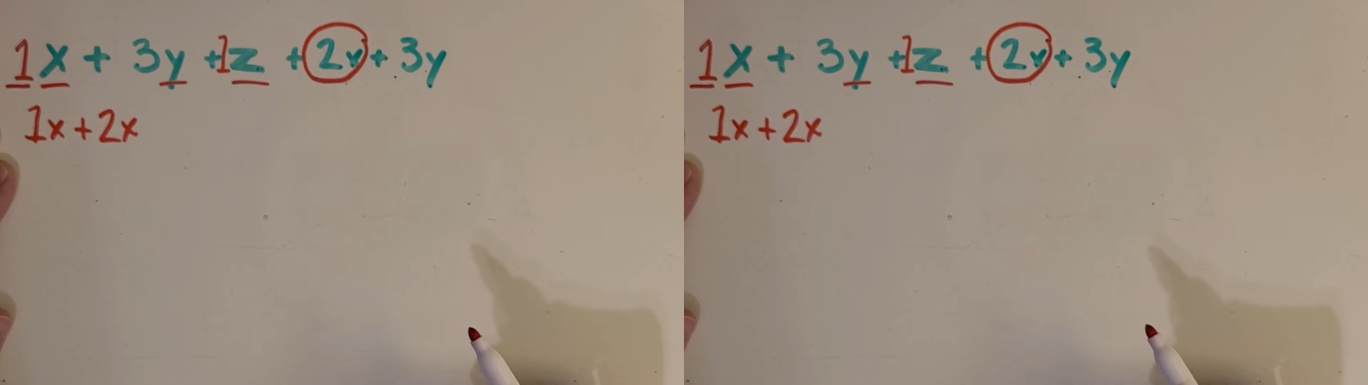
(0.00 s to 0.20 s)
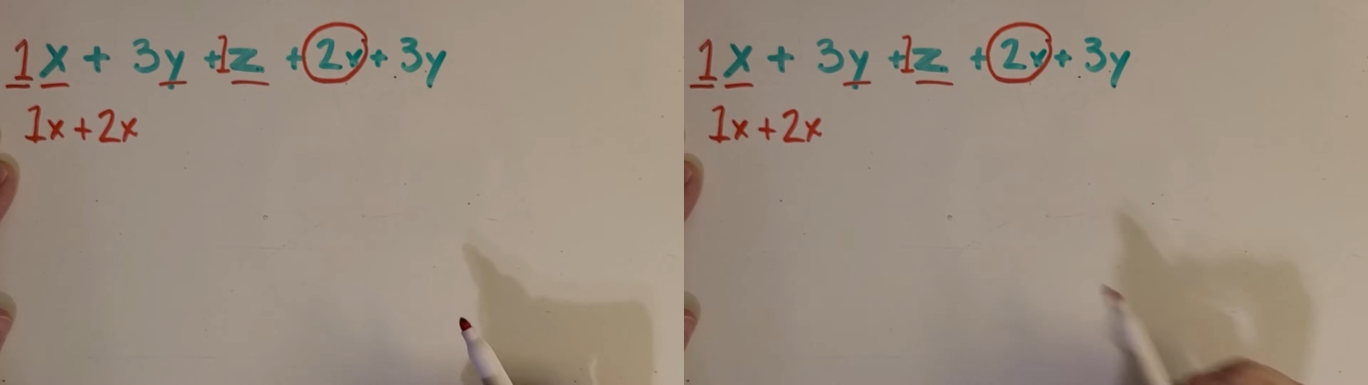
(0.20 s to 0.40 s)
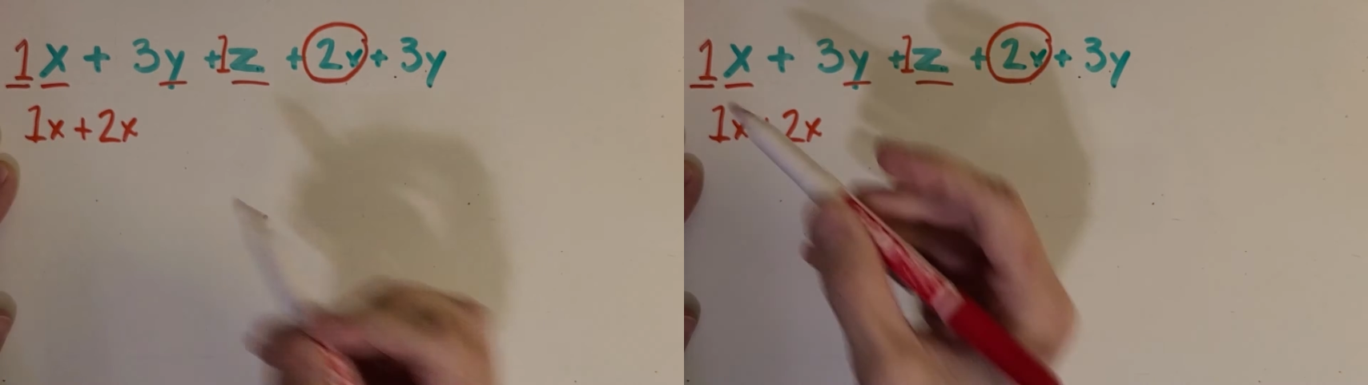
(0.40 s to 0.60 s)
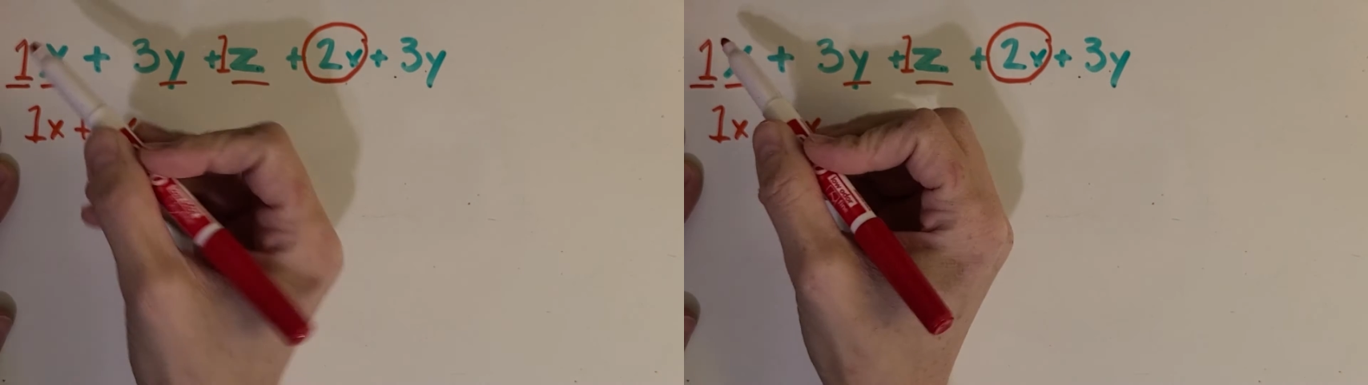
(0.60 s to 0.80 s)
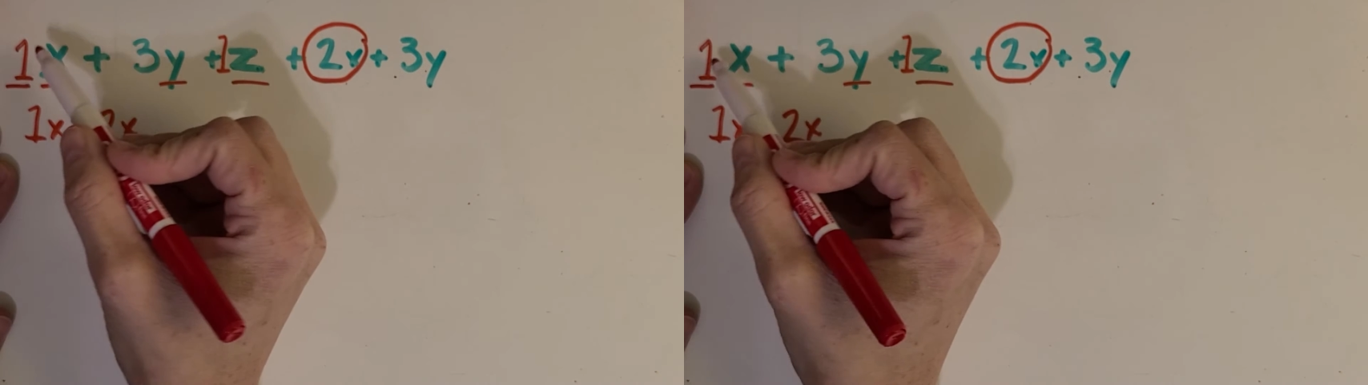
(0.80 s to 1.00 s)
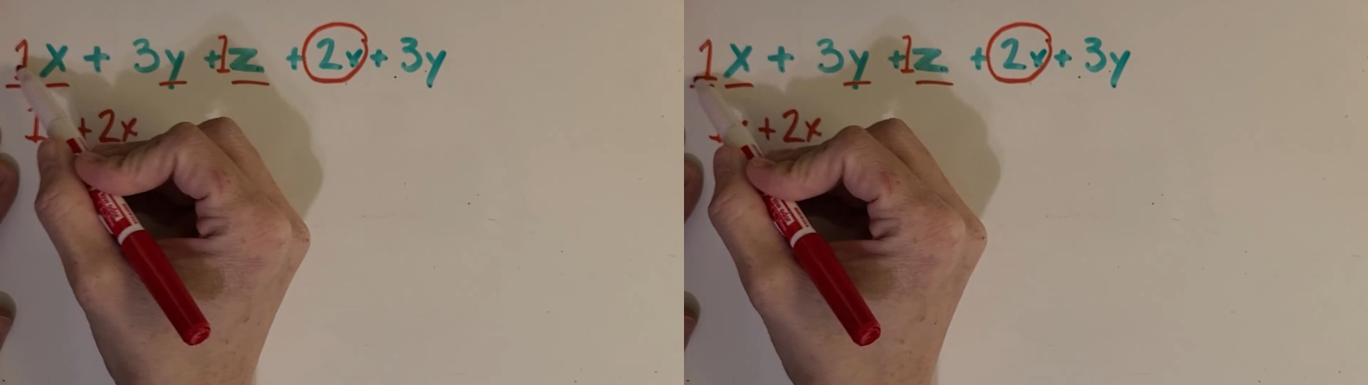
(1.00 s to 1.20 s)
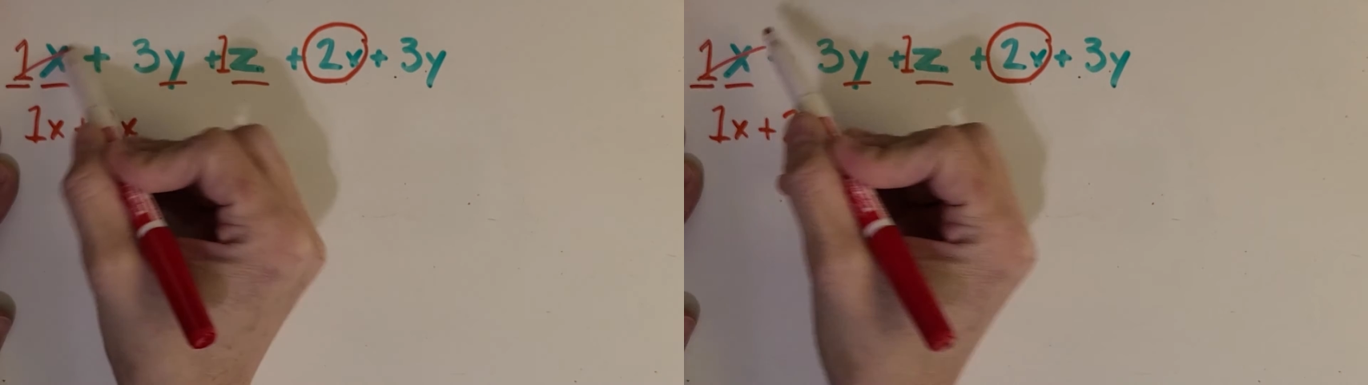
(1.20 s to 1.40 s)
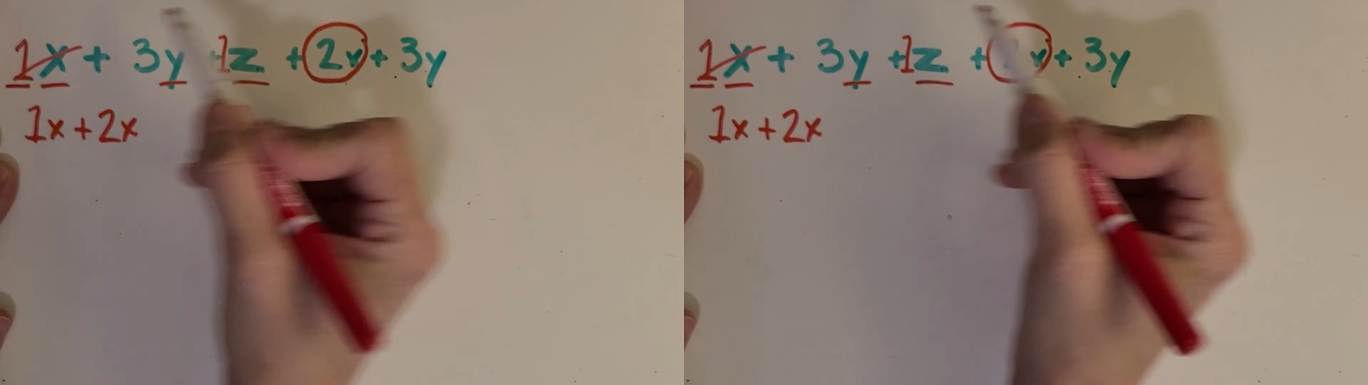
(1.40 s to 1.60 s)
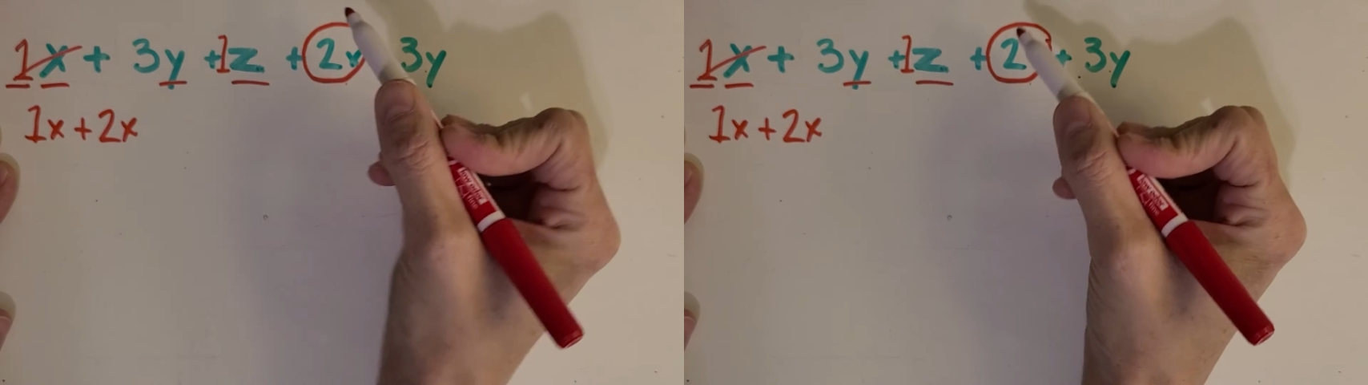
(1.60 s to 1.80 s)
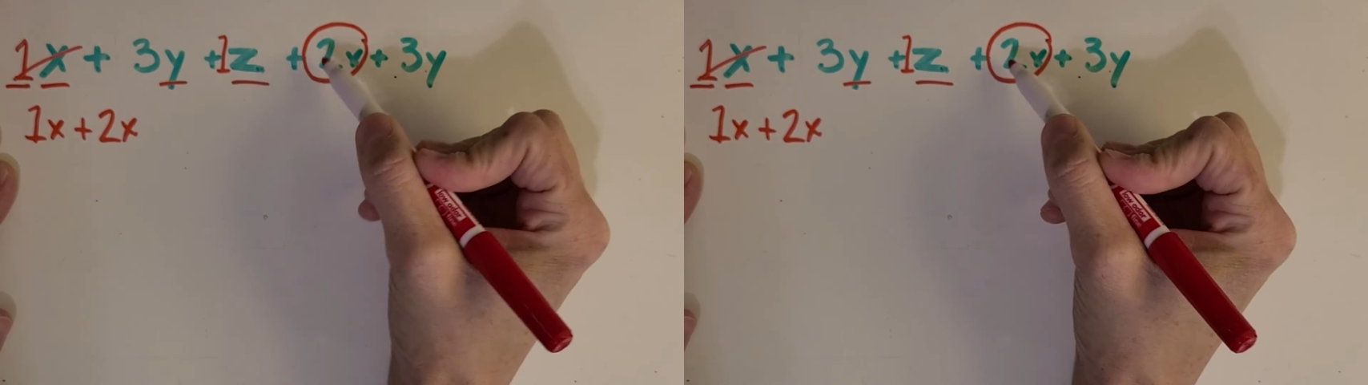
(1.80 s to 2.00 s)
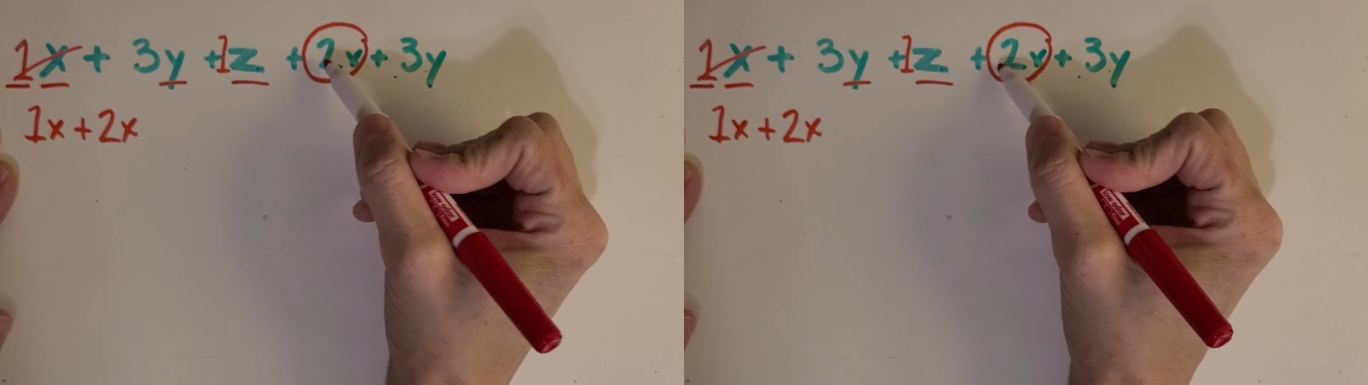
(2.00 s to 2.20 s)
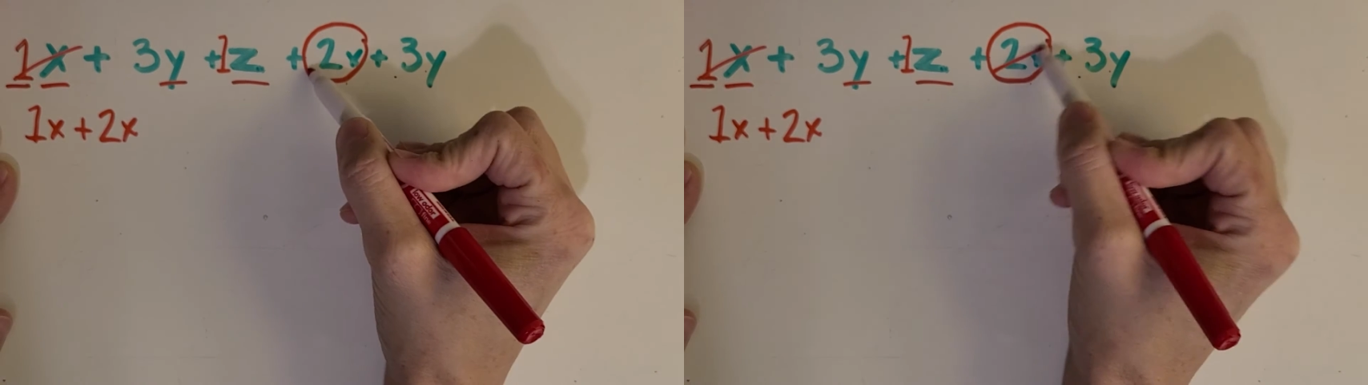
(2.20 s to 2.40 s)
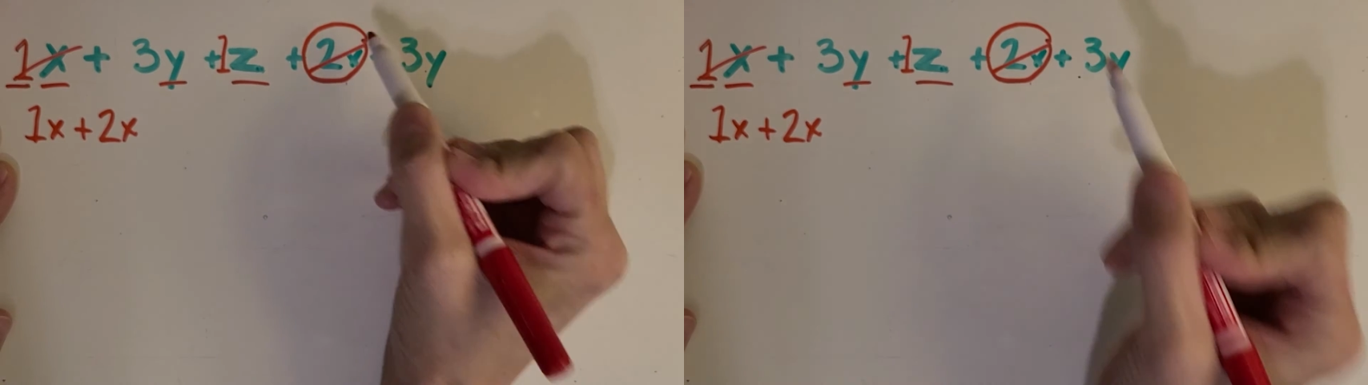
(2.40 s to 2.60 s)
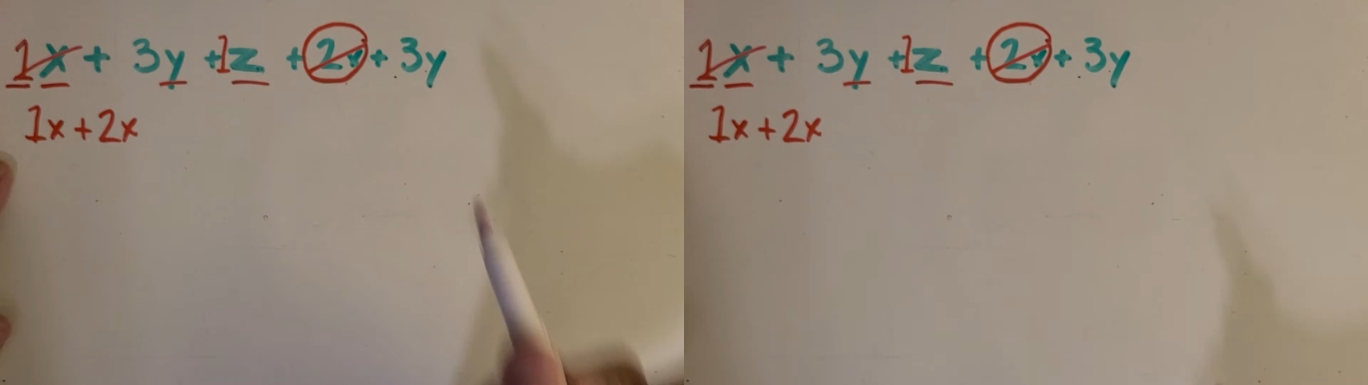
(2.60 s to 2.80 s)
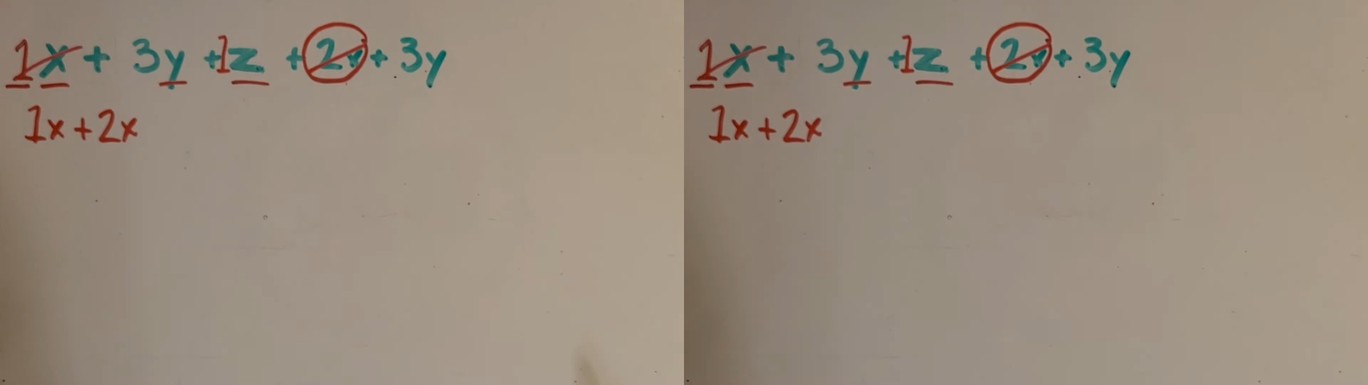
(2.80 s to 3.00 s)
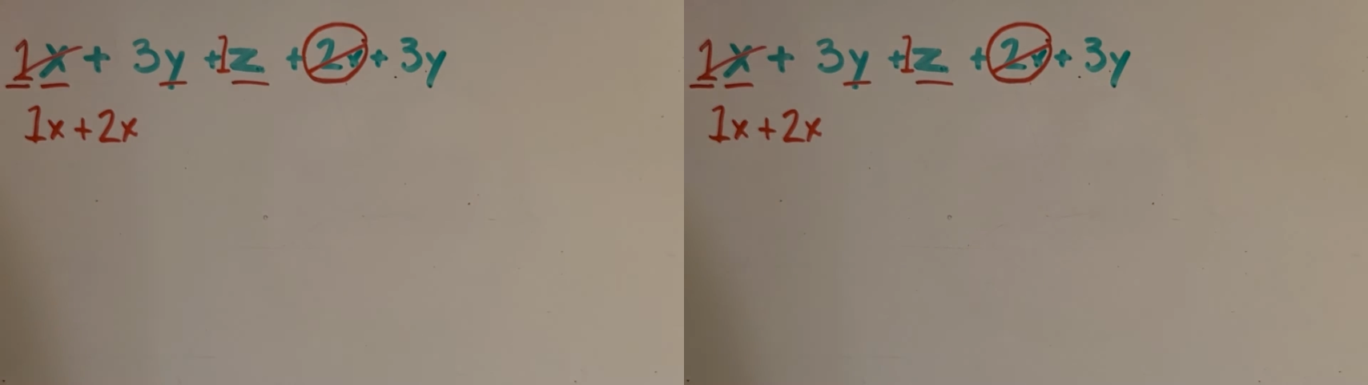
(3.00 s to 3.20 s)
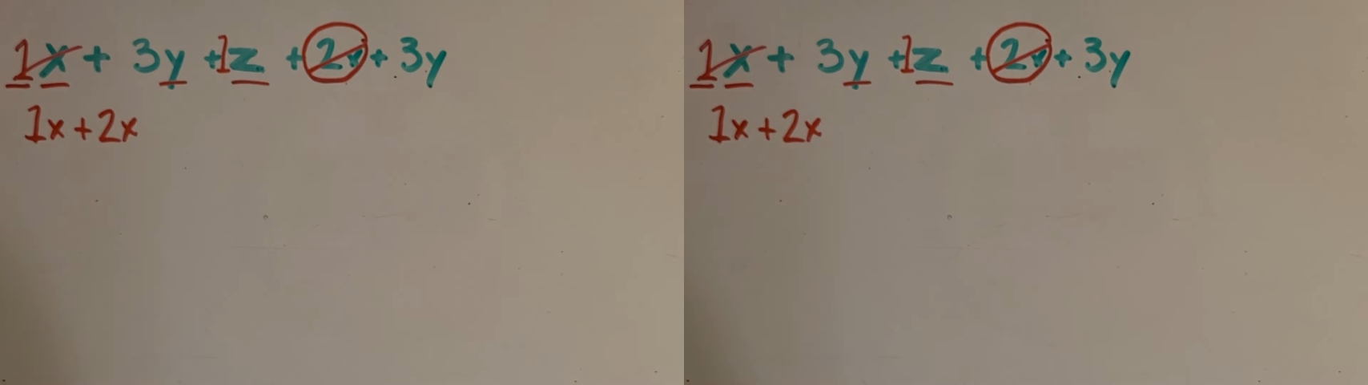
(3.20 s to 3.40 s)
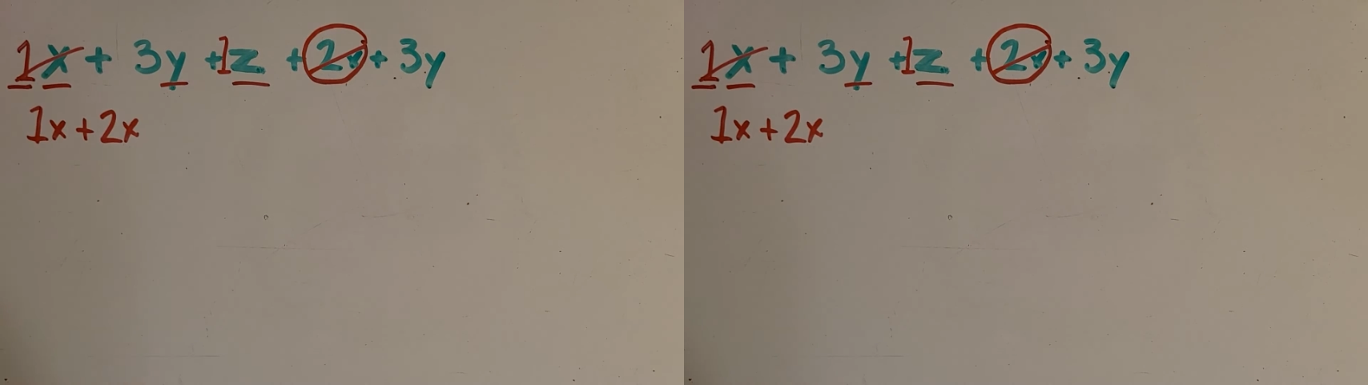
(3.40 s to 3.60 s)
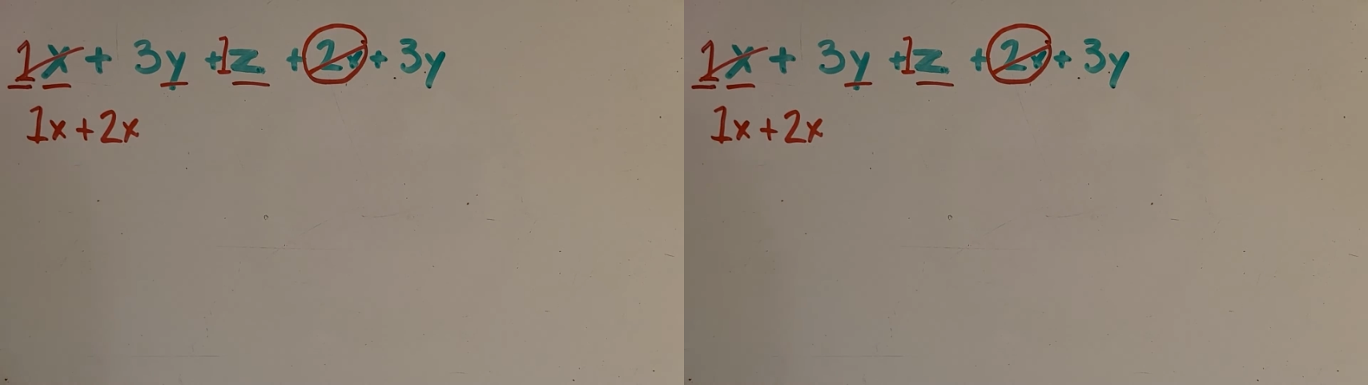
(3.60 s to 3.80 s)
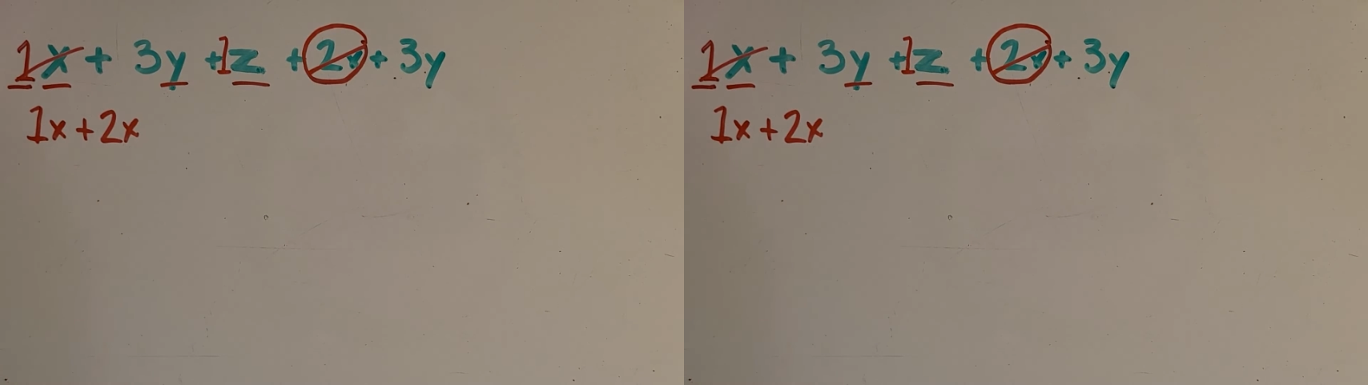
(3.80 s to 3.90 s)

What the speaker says: (no speaker visible)